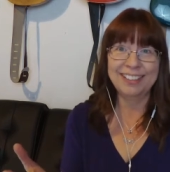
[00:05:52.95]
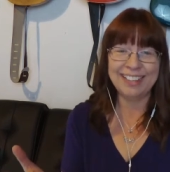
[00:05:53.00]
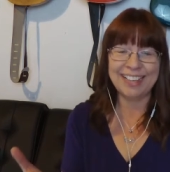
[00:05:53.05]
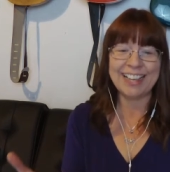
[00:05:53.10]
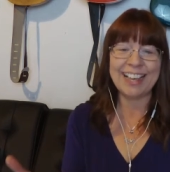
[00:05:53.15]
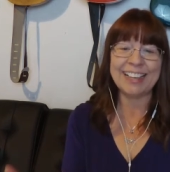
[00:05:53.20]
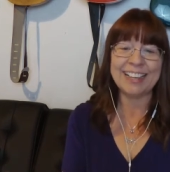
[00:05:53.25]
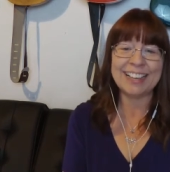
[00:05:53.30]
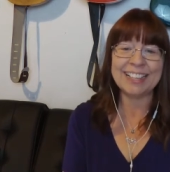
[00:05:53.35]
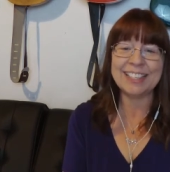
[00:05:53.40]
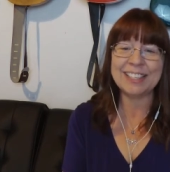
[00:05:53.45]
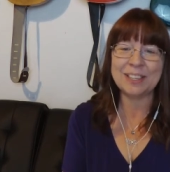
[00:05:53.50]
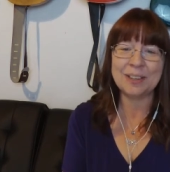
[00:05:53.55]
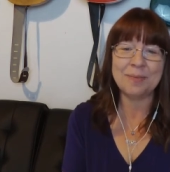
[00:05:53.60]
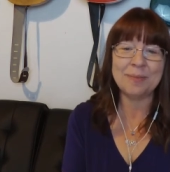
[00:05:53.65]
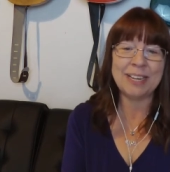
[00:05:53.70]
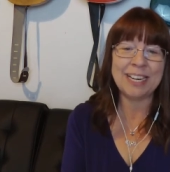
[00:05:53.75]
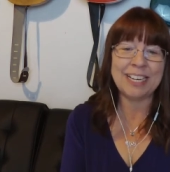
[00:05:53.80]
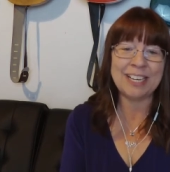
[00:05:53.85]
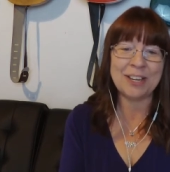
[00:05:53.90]
like, I got so
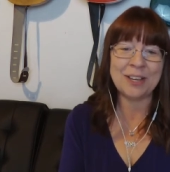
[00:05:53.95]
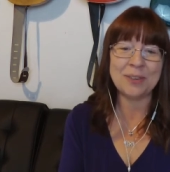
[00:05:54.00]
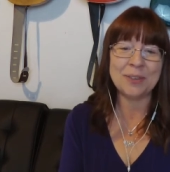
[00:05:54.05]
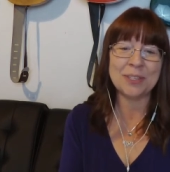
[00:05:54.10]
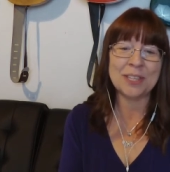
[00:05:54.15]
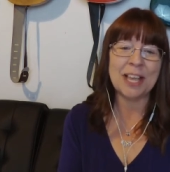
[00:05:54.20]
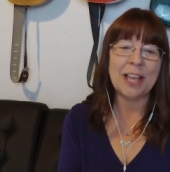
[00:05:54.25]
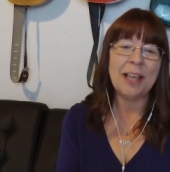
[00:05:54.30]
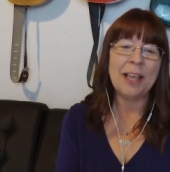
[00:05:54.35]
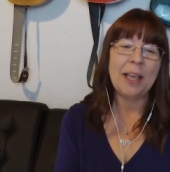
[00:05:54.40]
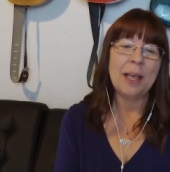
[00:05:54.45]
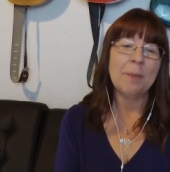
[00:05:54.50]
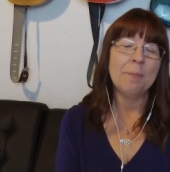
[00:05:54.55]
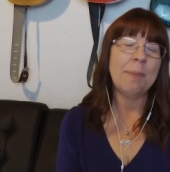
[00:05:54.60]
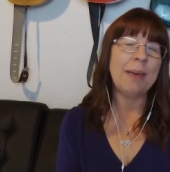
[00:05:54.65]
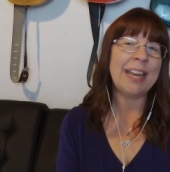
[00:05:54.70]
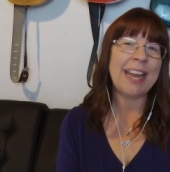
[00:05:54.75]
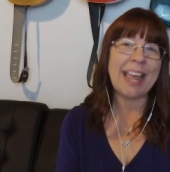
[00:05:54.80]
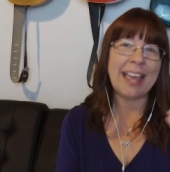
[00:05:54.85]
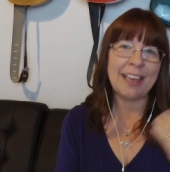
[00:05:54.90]
many no's,
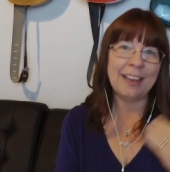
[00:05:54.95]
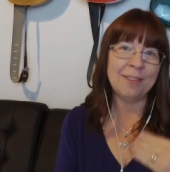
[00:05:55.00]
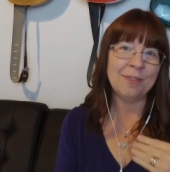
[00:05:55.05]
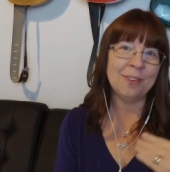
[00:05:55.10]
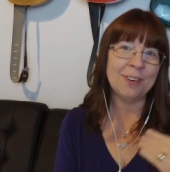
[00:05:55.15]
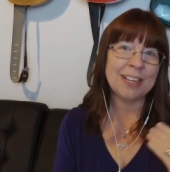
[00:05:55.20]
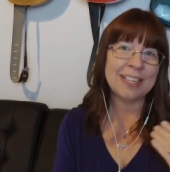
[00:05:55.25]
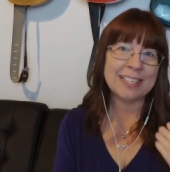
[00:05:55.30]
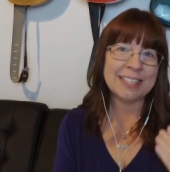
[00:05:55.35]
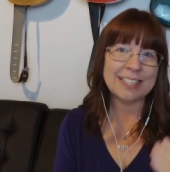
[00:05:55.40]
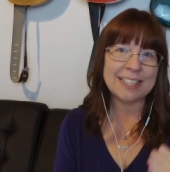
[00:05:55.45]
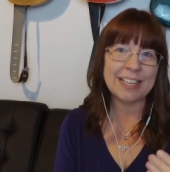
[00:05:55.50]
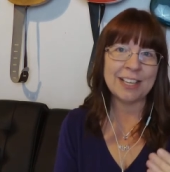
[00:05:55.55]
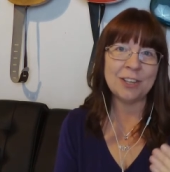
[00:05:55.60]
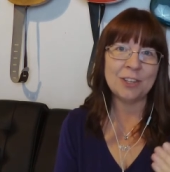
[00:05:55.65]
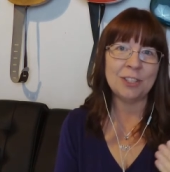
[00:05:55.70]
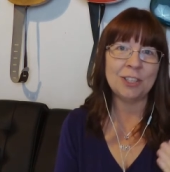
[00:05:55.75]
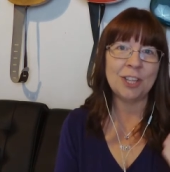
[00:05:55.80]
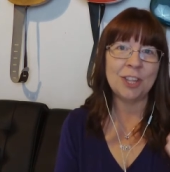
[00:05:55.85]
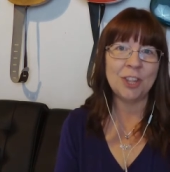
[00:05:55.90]
but every
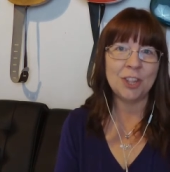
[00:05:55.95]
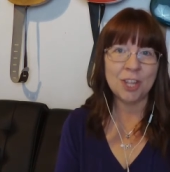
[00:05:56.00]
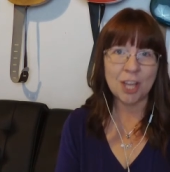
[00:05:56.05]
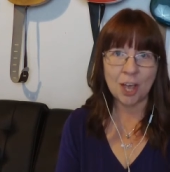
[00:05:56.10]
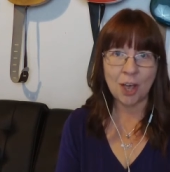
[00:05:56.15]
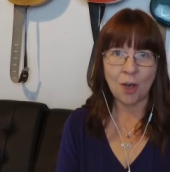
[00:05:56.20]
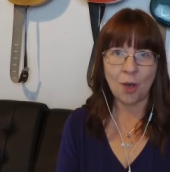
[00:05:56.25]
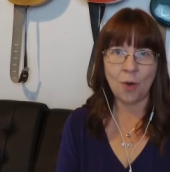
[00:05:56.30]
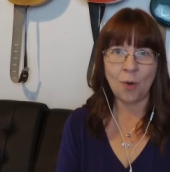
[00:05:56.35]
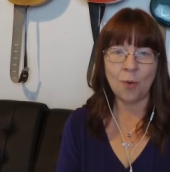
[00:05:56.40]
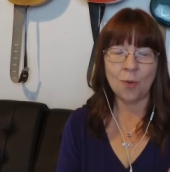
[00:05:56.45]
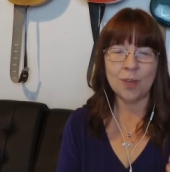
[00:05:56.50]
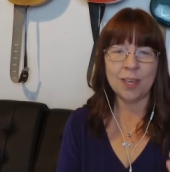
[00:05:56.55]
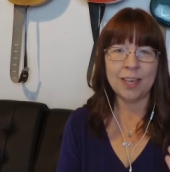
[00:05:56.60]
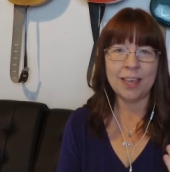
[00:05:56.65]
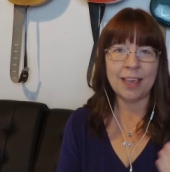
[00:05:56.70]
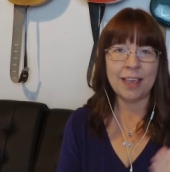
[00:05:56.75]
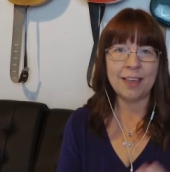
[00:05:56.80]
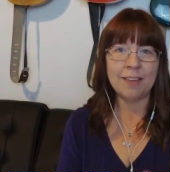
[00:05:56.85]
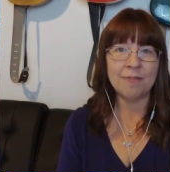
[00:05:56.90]
single no
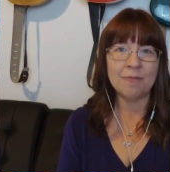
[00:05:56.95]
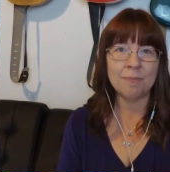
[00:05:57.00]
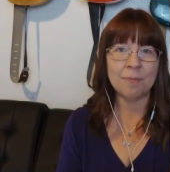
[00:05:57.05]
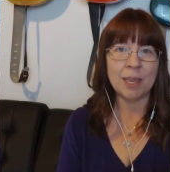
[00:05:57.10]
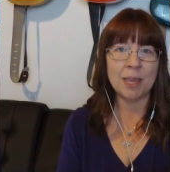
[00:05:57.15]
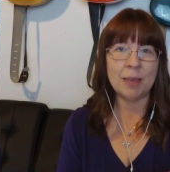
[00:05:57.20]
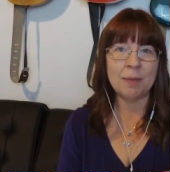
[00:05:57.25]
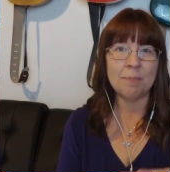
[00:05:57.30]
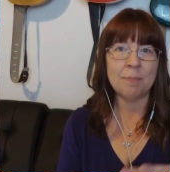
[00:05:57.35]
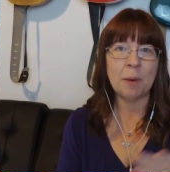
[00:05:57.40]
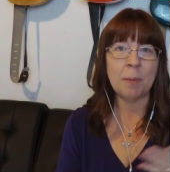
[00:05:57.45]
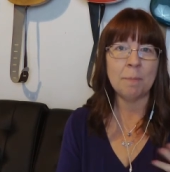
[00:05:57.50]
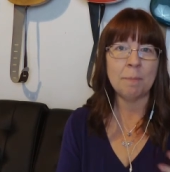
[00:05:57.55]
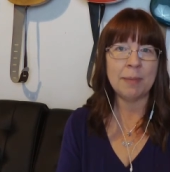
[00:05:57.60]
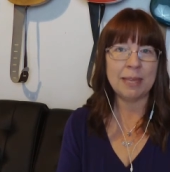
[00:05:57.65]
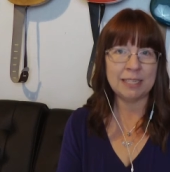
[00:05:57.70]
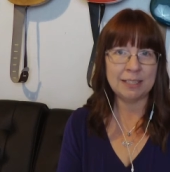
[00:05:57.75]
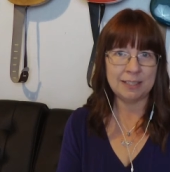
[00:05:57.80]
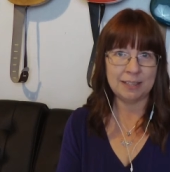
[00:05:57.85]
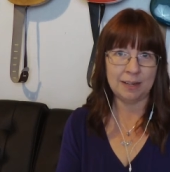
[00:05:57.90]
gave me
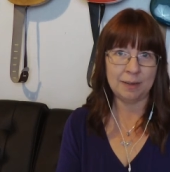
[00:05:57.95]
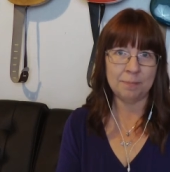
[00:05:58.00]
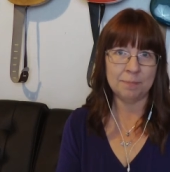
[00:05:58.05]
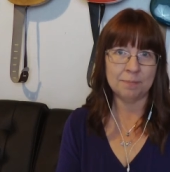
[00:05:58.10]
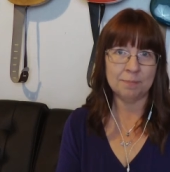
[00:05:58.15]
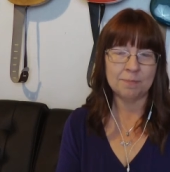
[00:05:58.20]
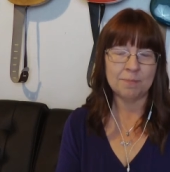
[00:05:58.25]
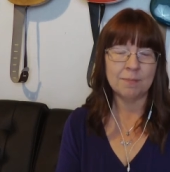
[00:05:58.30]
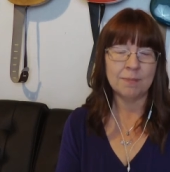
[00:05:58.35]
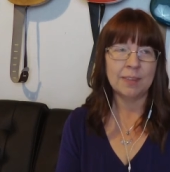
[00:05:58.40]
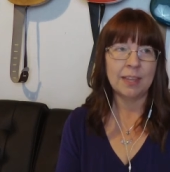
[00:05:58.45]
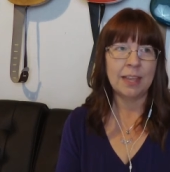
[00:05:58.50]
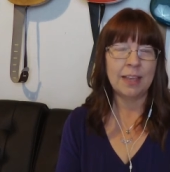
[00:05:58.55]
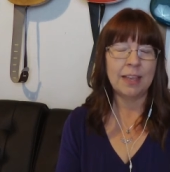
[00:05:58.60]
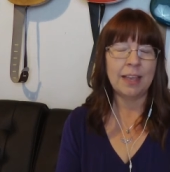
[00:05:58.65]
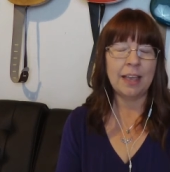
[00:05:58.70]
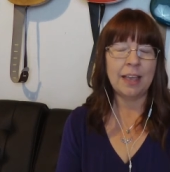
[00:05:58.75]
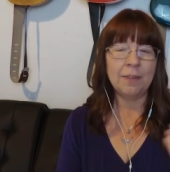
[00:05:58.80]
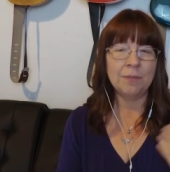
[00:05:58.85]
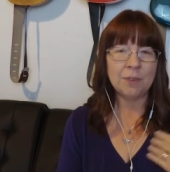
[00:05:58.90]
momentum.
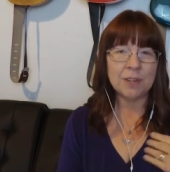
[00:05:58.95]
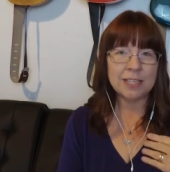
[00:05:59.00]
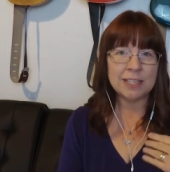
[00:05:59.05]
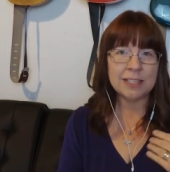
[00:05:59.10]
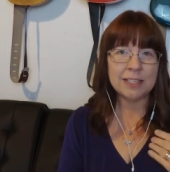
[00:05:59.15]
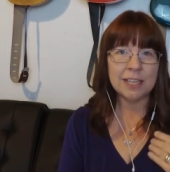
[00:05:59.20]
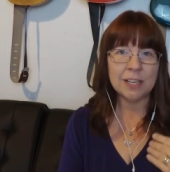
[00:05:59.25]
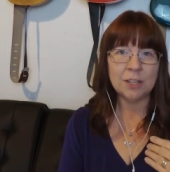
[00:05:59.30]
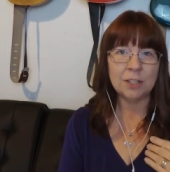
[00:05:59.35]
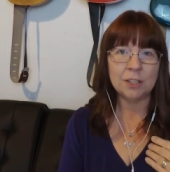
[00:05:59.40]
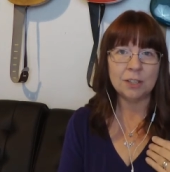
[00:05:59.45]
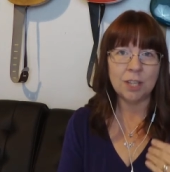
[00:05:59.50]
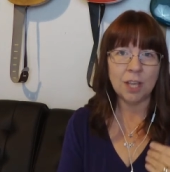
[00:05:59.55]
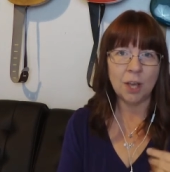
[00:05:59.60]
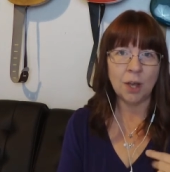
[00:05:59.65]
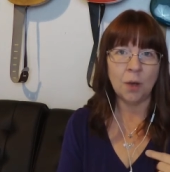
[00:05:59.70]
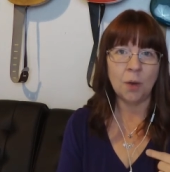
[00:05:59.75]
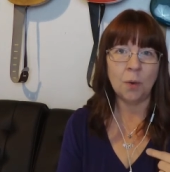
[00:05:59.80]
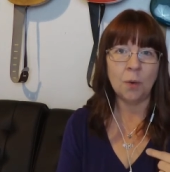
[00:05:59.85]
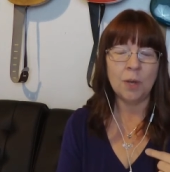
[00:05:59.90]
Every single
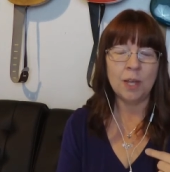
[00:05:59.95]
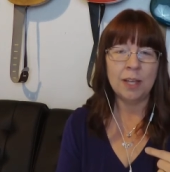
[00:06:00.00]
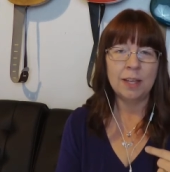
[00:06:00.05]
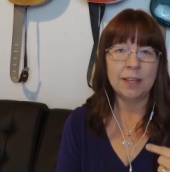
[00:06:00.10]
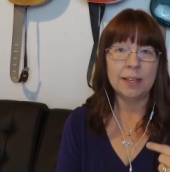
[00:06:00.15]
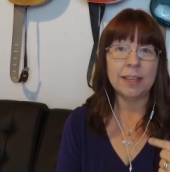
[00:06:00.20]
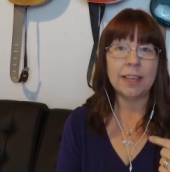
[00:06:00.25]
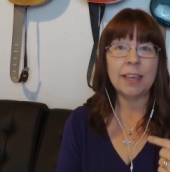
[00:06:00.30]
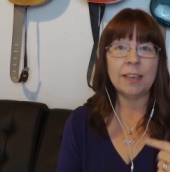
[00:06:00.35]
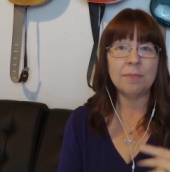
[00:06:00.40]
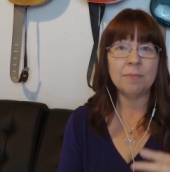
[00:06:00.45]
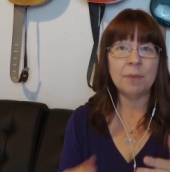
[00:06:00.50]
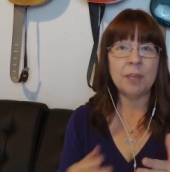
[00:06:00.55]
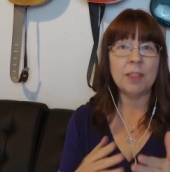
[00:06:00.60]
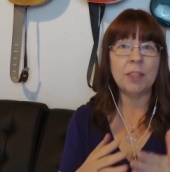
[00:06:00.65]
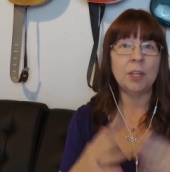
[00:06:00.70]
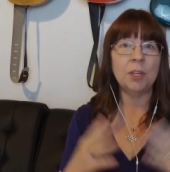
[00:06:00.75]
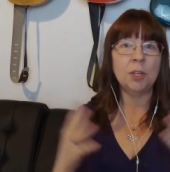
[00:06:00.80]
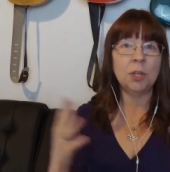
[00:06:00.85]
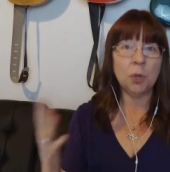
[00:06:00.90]
no gave me
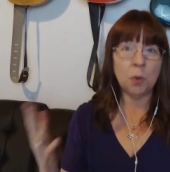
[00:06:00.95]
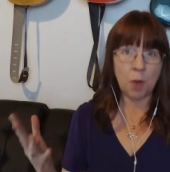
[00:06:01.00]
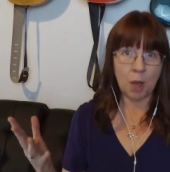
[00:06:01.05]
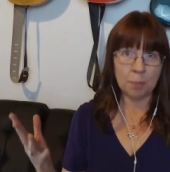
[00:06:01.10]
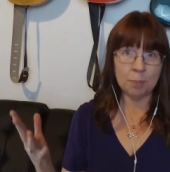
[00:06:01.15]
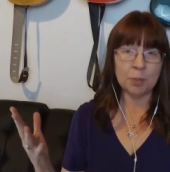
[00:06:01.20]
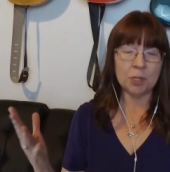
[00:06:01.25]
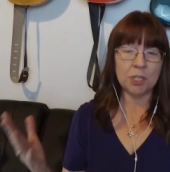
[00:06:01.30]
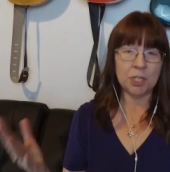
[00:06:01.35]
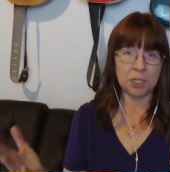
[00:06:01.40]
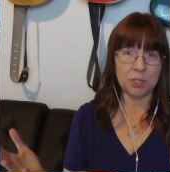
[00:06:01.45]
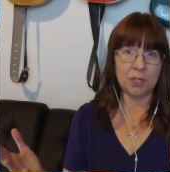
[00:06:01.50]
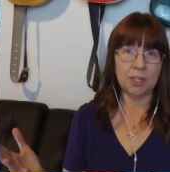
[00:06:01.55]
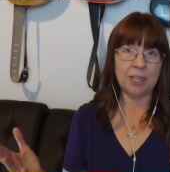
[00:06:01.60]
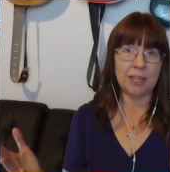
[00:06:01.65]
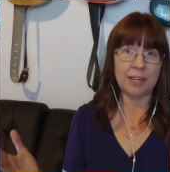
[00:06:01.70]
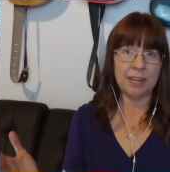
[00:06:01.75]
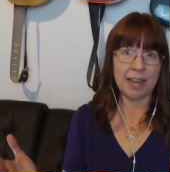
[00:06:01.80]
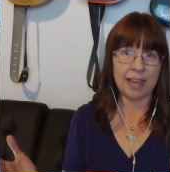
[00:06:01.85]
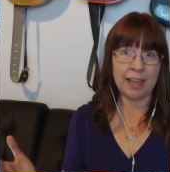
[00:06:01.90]
the new
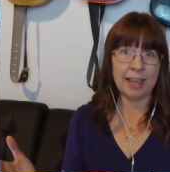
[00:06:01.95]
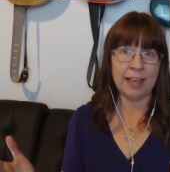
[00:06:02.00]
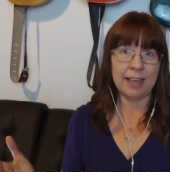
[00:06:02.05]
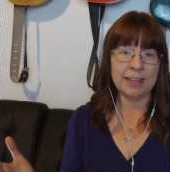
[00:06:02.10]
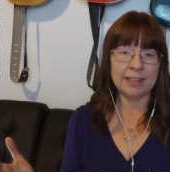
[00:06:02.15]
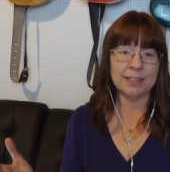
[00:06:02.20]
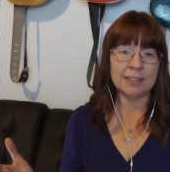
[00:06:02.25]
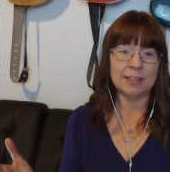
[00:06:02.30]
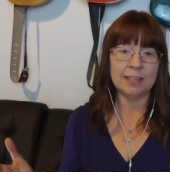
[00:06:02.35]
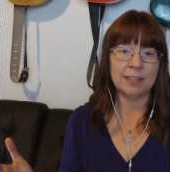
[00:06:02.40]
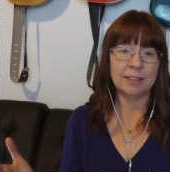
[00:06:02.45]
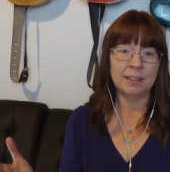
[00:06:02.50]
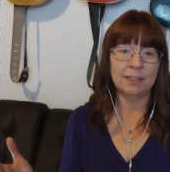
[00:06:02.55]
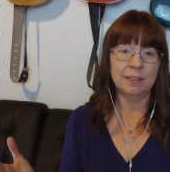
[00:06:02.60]
opportunity to ask,